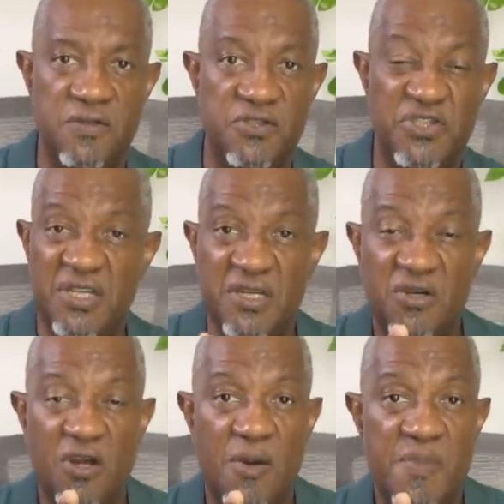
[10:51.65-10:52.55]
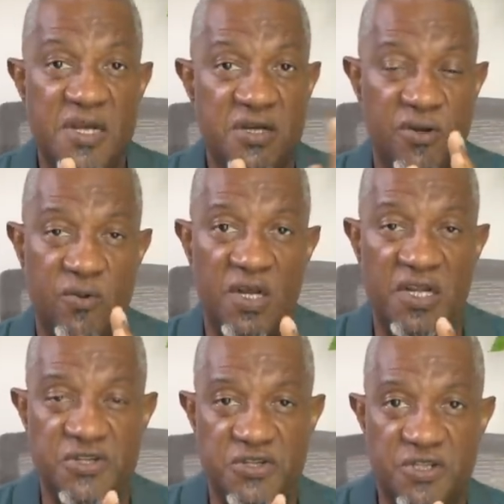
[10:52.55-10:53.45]
She didn't come into the
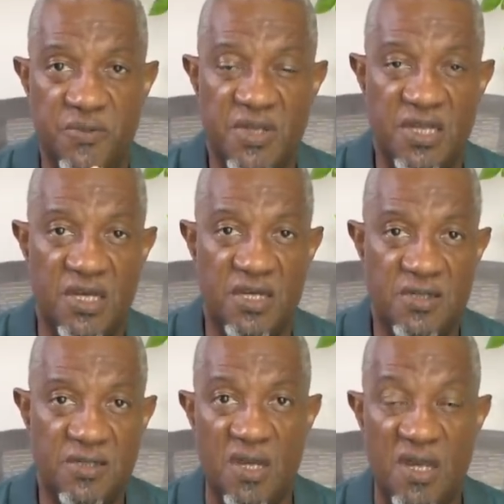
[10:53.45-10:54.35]
relationship with that